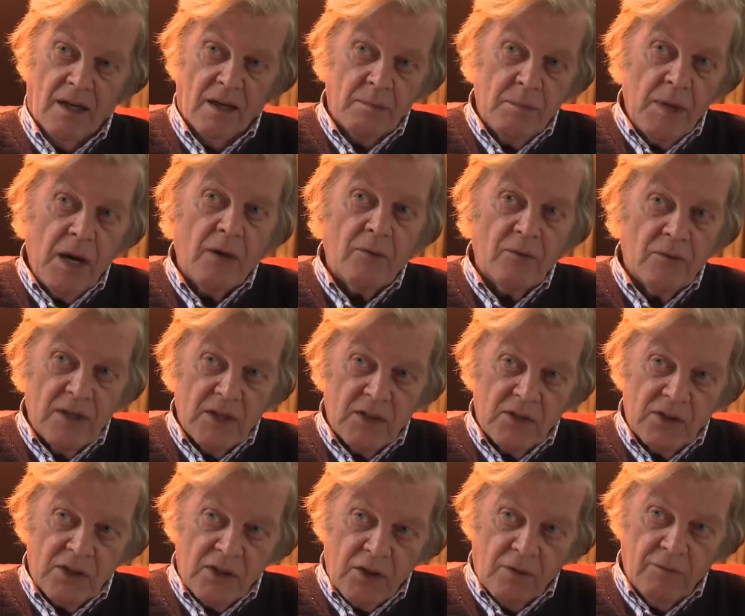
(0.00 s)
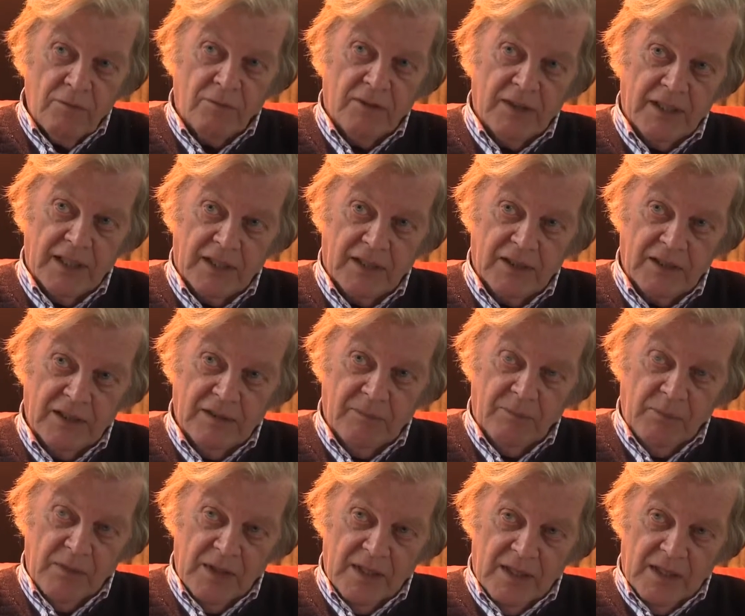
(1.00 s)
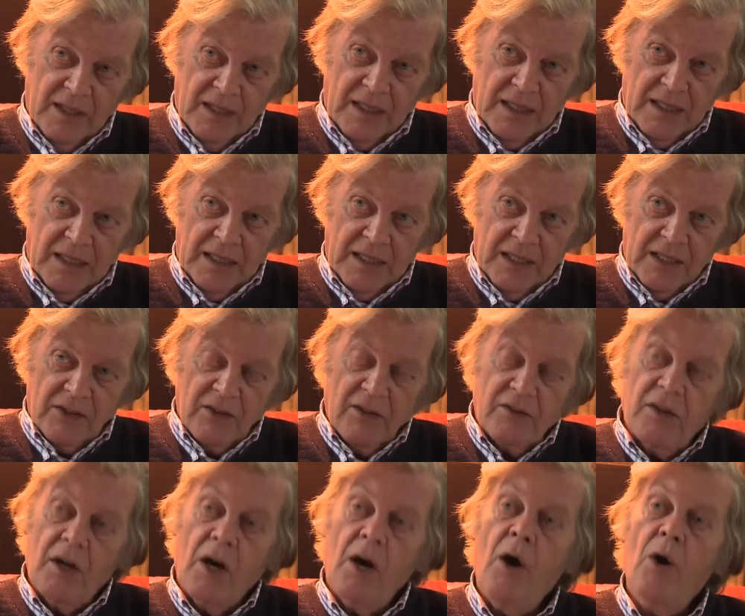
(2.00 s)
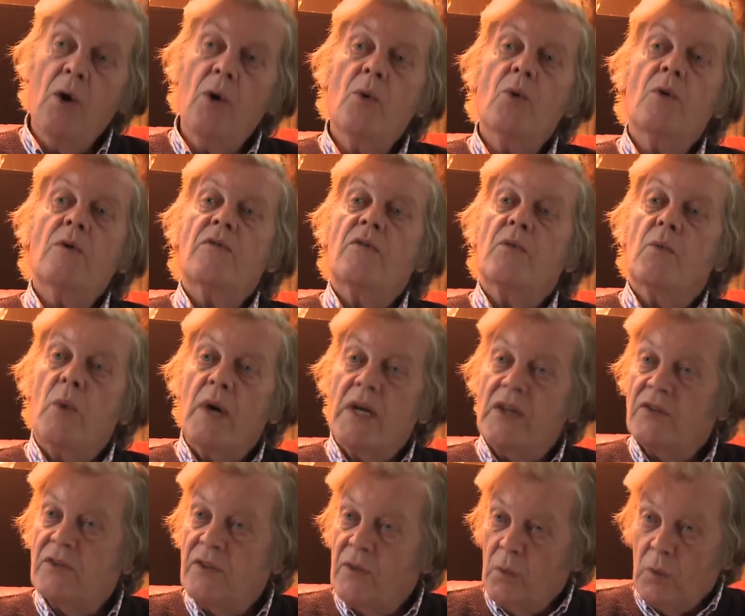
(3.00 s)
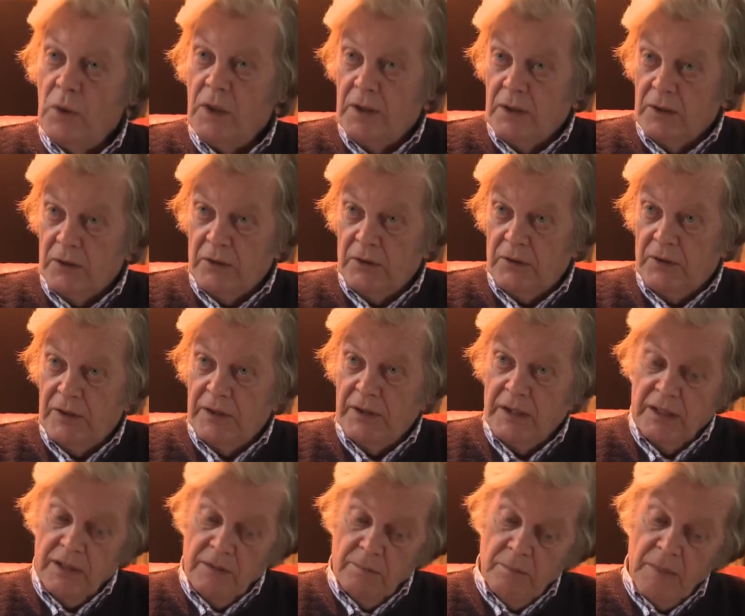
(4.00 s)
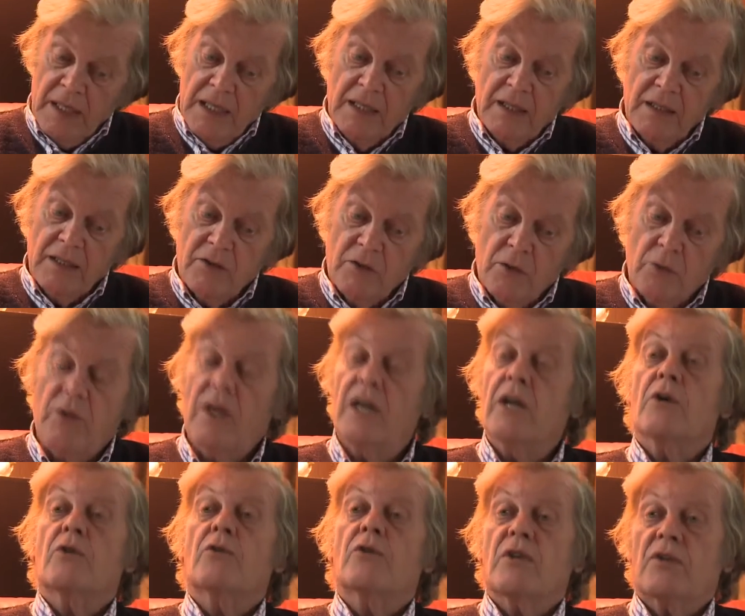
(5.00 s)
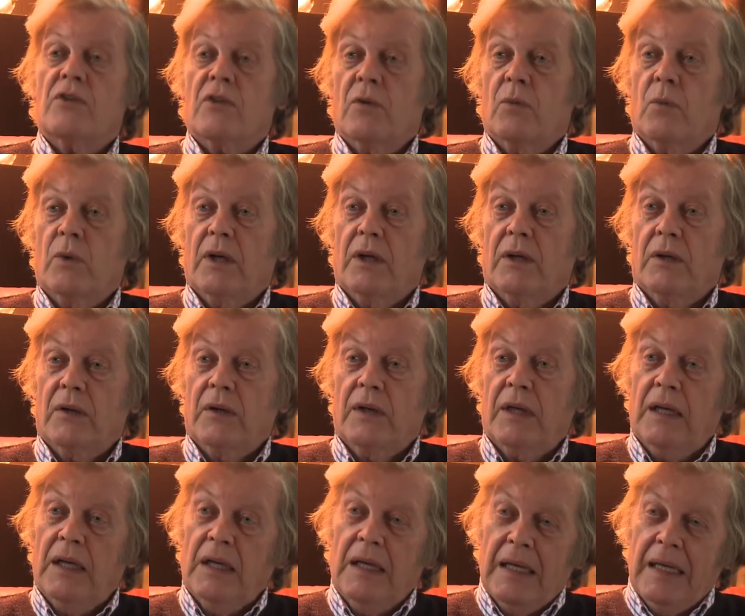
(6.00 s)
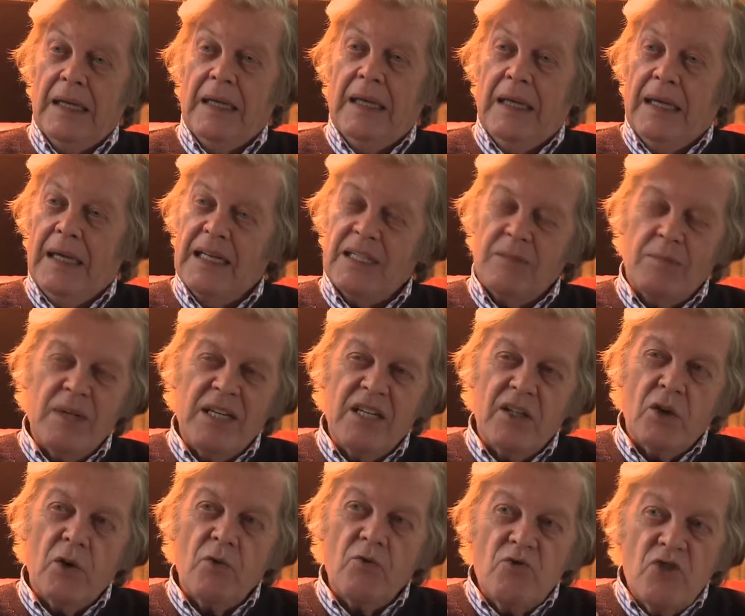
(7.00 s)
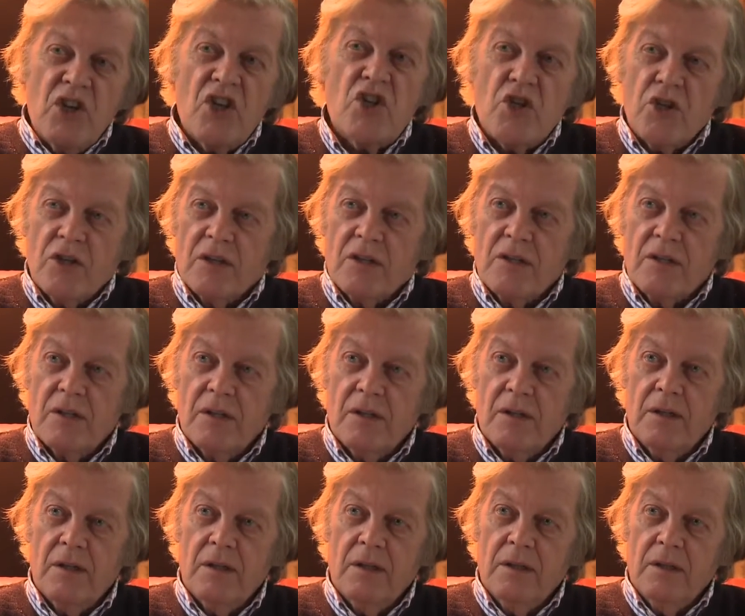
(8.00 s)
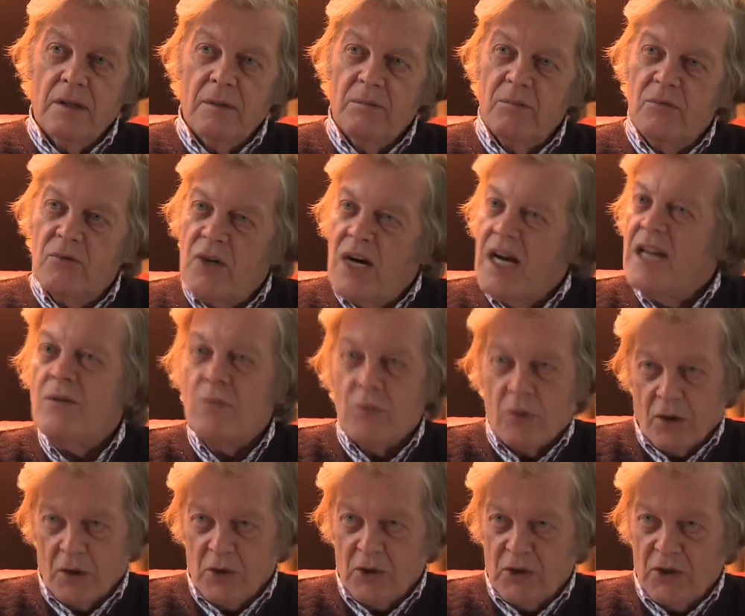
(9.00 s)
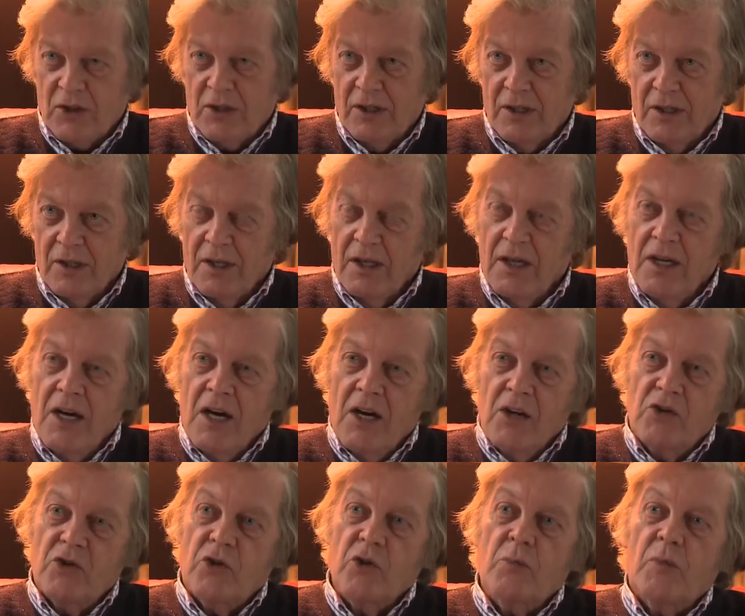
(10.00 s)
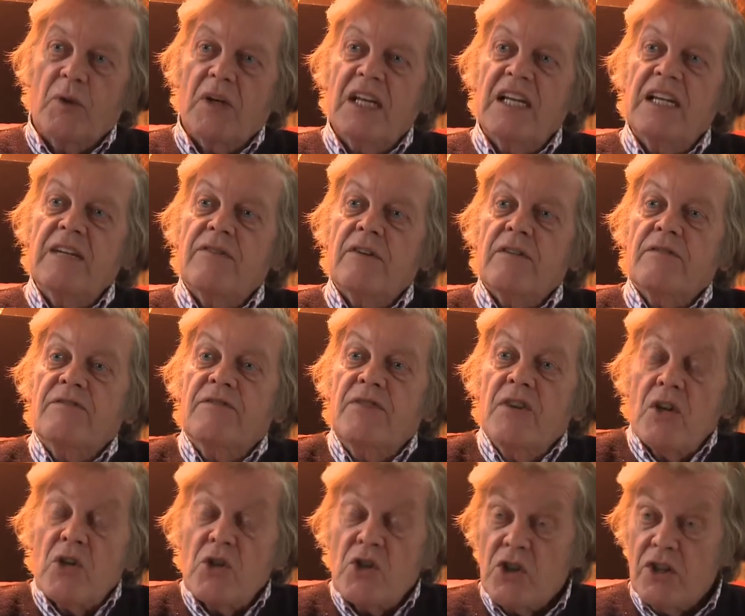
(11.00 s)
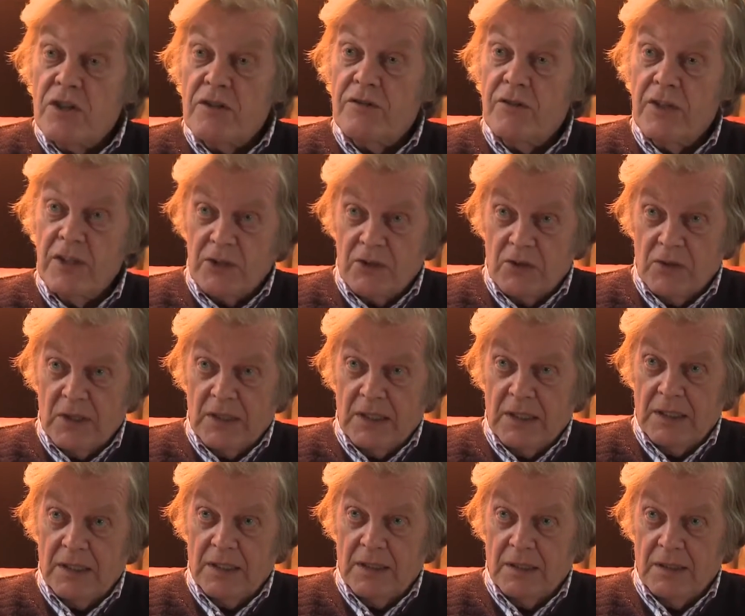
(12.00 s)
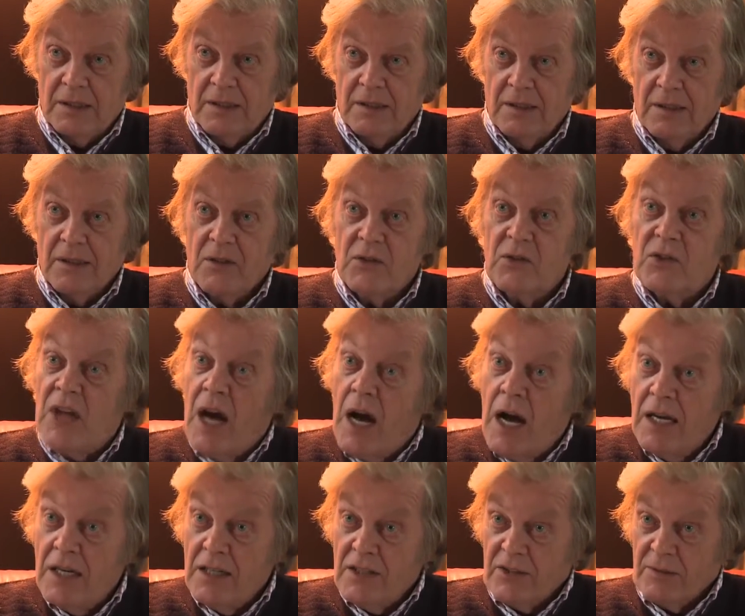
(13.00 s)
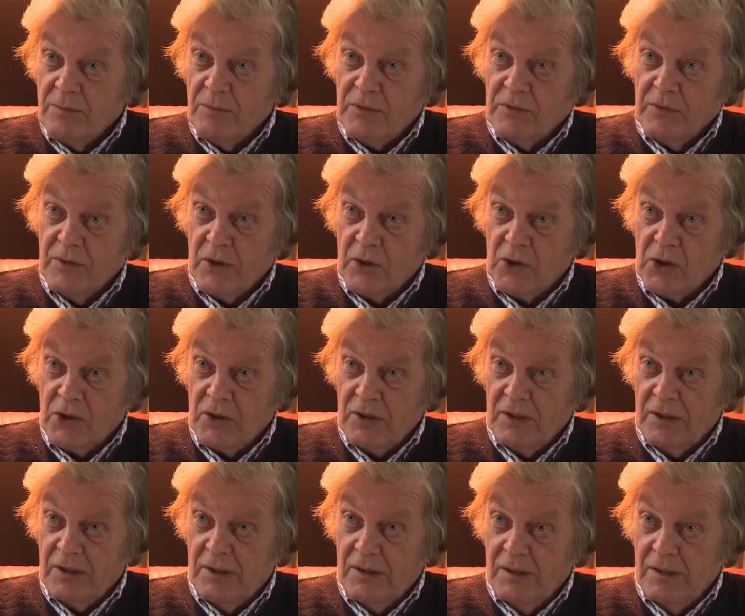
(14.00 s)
about this conflict is that the whole of the Western world, mainly Judeo-Christian world, has been conditioned, brainwashed, to believe a version of history, Zionism's version,